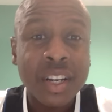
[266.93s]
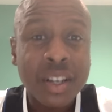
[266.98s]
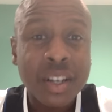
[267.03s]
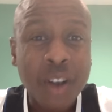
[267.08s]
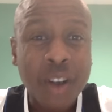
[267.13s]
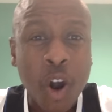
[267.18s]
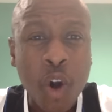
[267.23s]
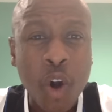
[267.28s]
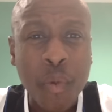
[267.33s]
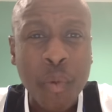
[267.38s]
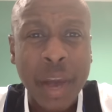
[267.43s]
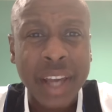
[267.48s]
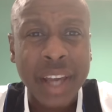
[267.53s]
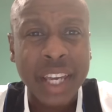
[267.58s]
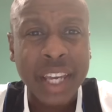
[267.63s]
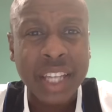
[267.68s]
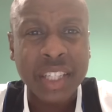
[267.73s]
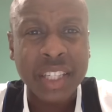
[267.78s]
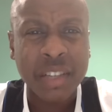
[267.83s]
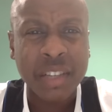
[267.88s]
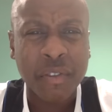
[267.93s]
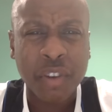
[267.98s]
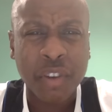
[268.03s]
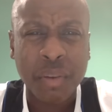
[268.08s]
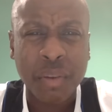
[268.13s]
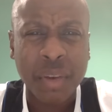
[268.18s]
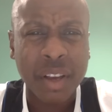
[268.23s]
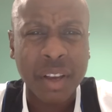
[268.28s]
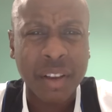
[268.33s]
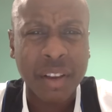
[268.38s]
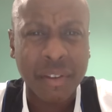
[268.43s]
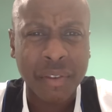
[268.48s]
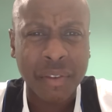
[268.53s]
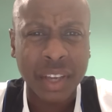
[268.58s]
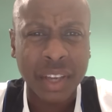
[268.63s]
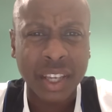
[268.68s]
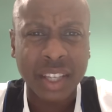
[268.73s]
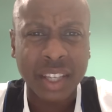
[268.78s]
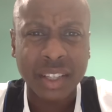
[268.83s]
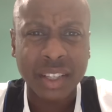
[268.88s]
Colback gets it from, I
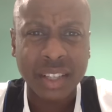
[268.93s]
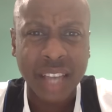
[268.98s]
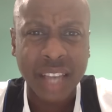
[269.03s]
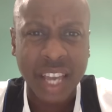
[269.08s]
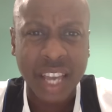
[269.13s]
think,